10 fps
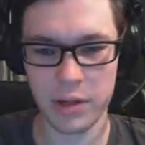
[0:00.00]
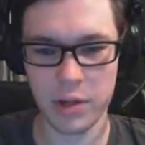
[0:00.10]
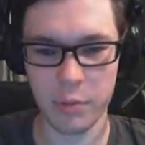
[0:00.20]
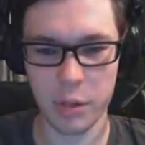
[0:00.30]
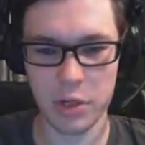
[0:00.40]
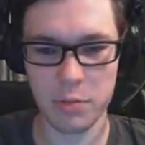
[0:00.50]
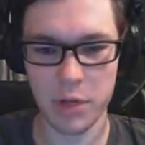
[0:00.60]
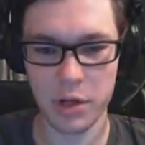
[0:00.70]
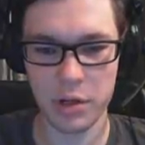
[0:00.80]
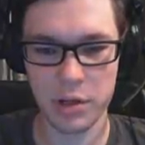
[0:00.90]
Tried
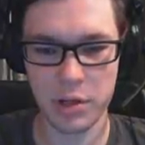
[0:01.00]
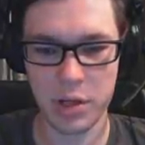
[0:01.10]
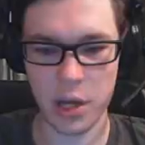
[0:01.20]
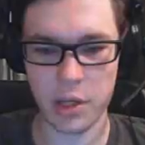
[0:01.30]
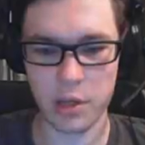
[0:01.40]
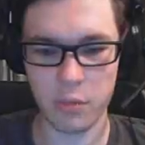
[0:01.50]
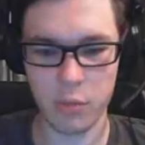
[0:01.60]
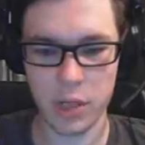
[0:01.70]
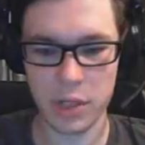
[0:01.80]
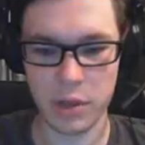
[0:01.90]
punching it. Take
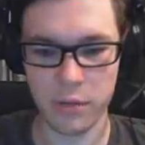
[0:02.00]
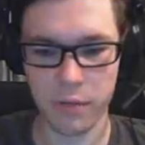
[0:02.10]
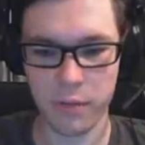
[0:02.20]
what the?